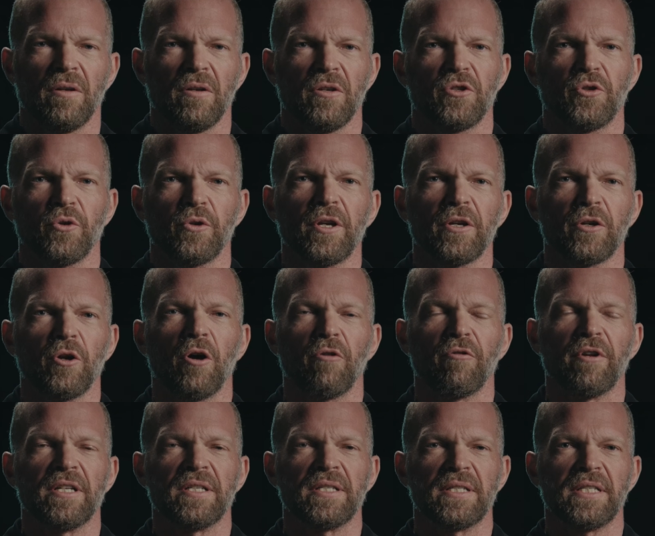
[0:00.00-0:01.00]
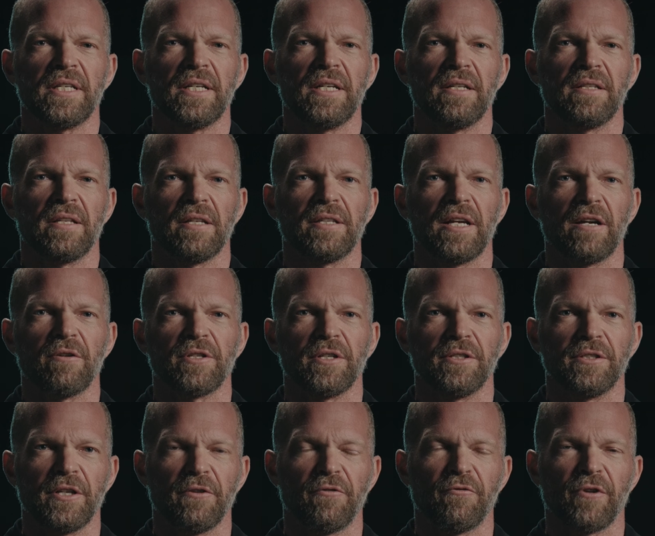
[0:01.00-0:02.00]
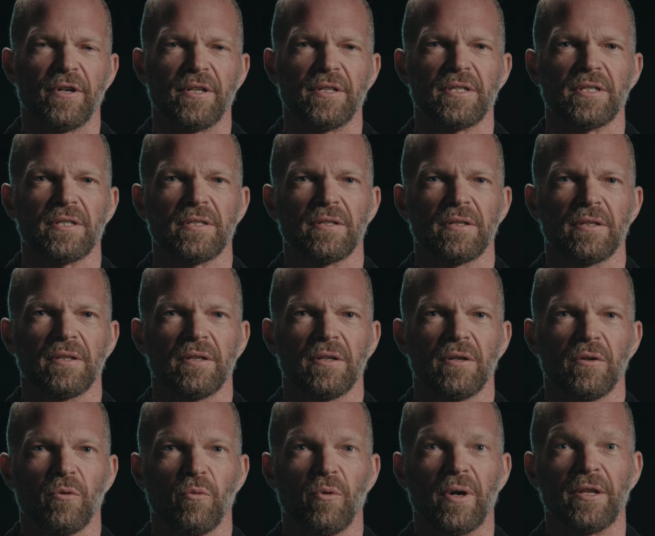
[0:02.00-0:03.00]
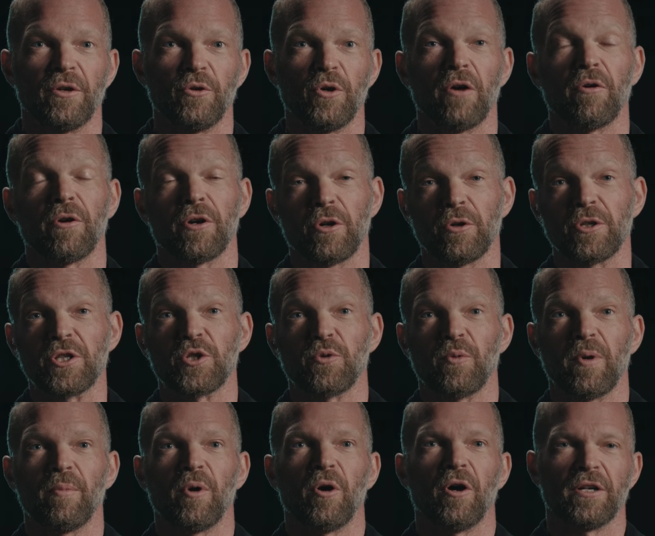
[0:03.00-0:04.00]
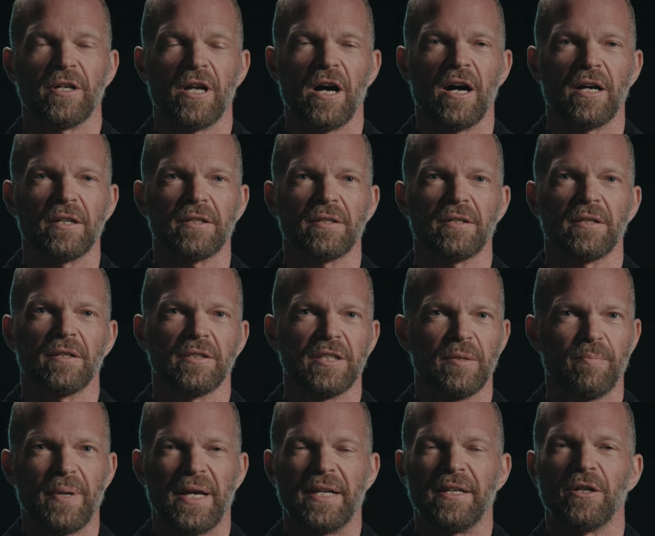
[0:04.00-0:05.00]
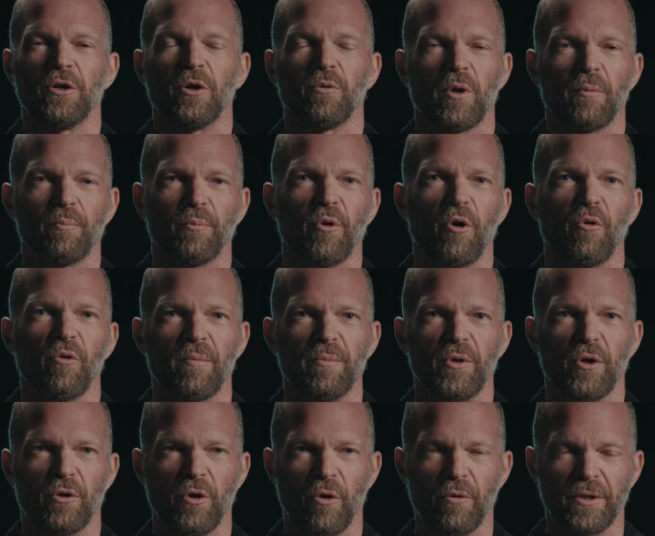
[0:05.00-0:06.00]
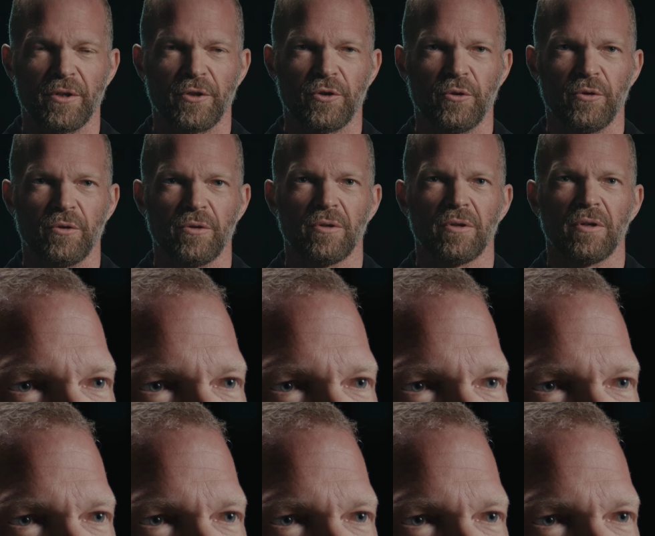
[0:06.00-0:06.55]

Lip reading: So you can already see that there's a difference whether you are a good swimmer or not, depending on what program you're going to,